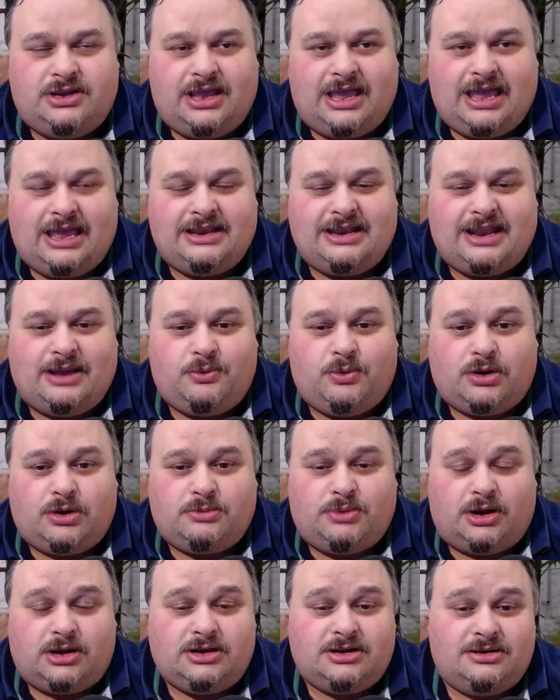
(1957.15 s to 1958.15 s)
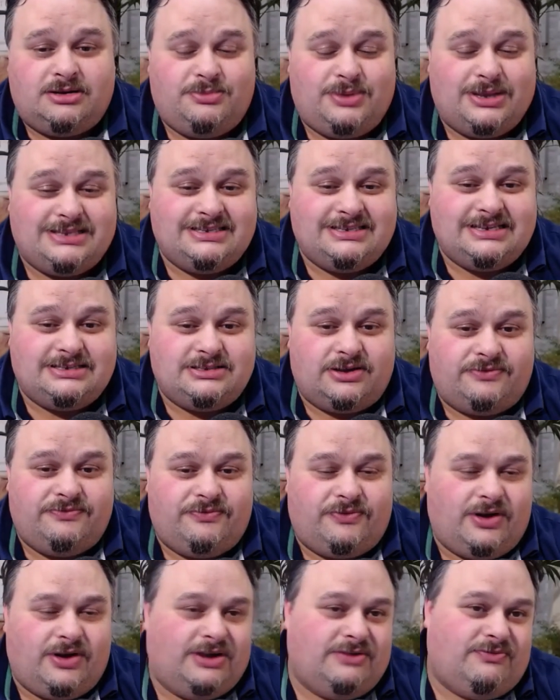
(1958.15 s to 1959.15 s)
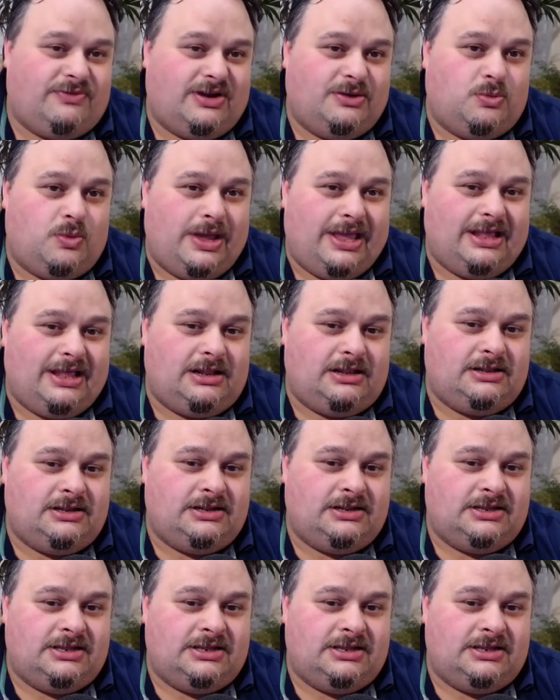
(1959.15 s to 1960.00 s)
network marketing business. He's done very, very well